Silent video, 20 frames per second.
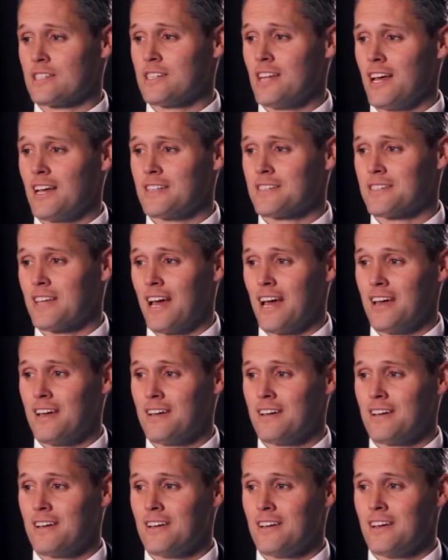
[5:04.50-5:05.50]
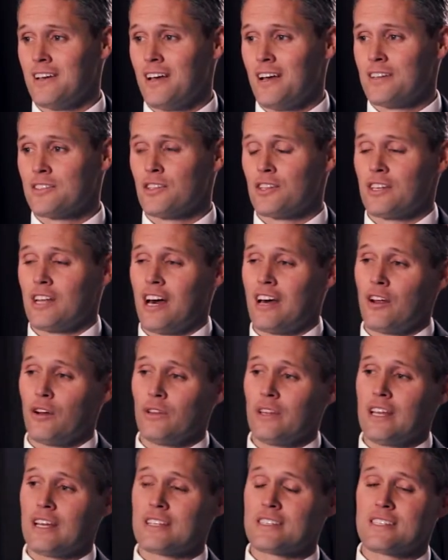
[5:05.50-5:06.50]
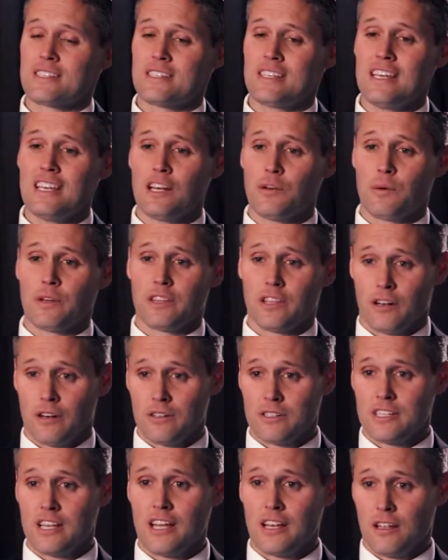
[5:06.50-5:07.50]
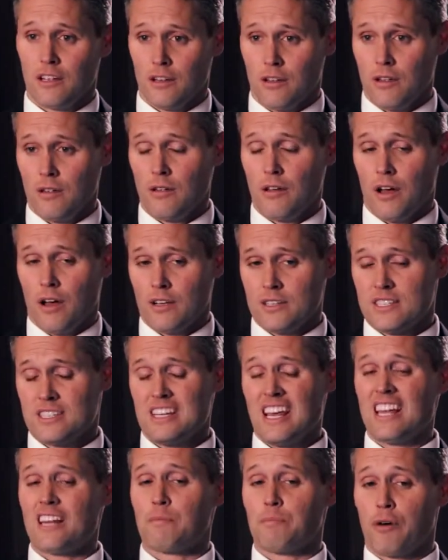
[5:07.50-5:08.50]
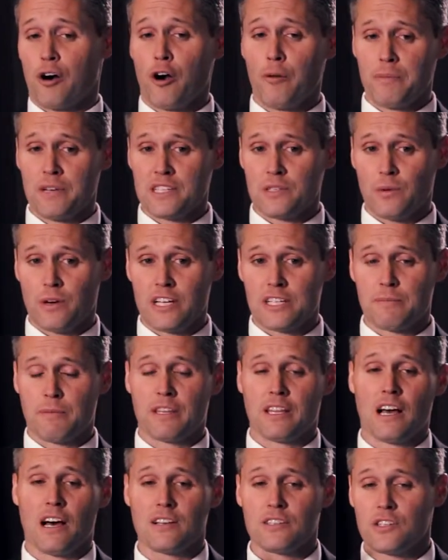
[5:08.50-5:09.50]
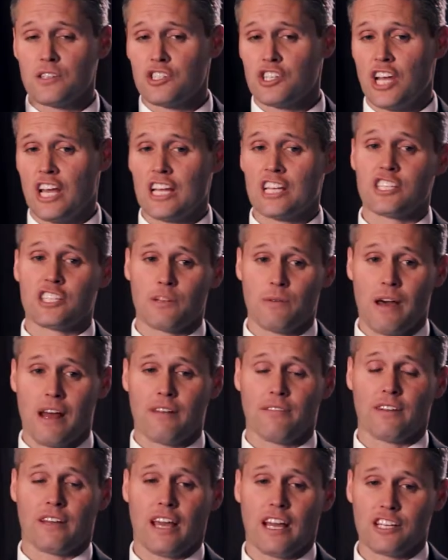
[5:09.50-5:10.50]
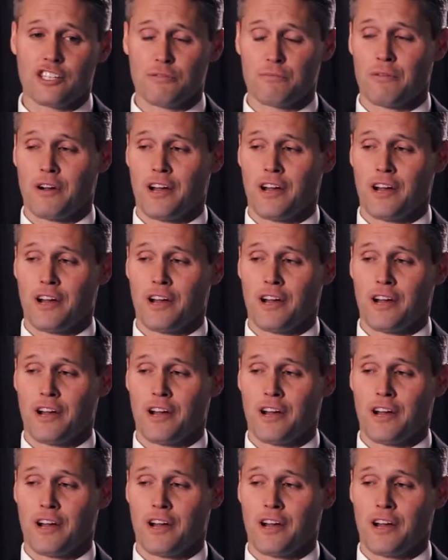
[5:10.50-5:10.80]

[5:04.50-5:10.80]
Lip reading: states, okay? So they not only exceeded what their stated purpose was, but they also changed the ratification